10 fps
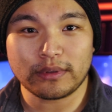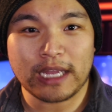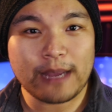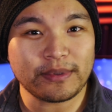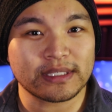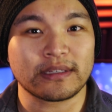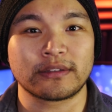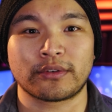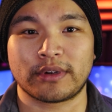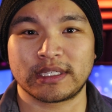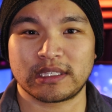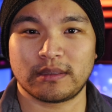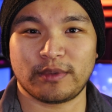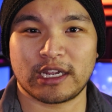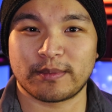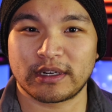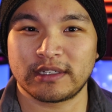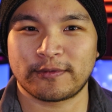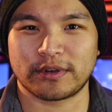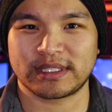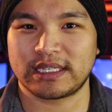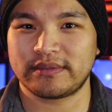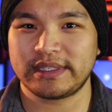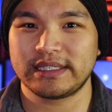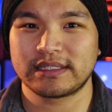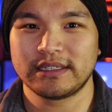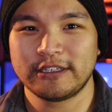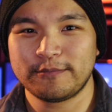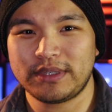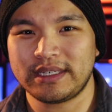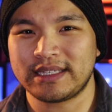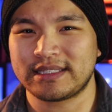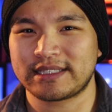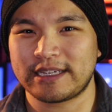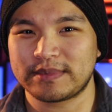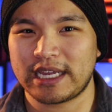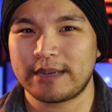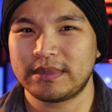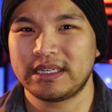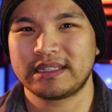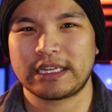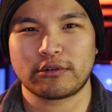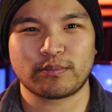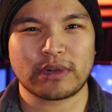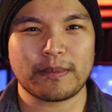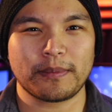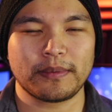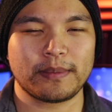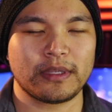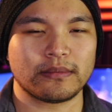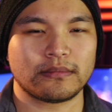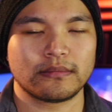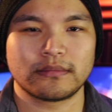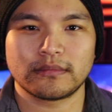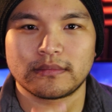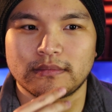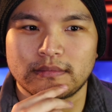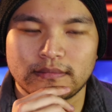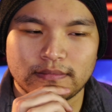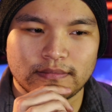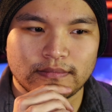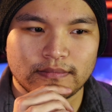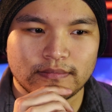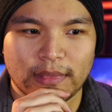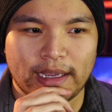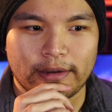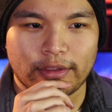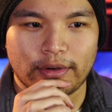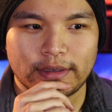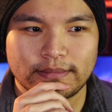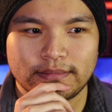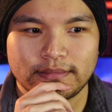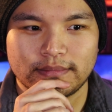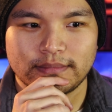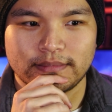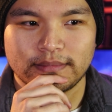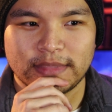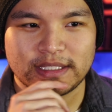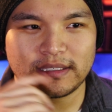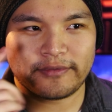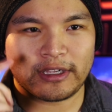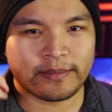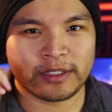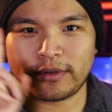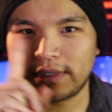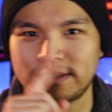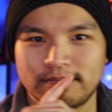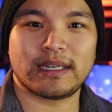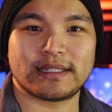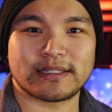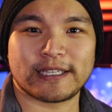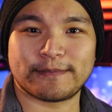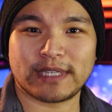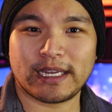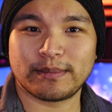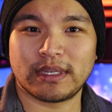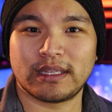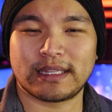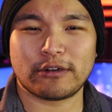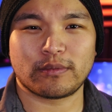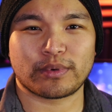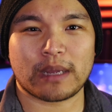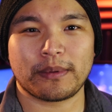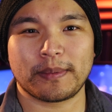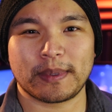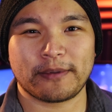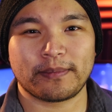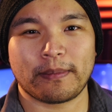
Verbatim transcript: will happily sell their organs on the black market for a set of these, but at the same time, there will probably be... I had a thought. It's in development, hold on. At the same time, there will probably be...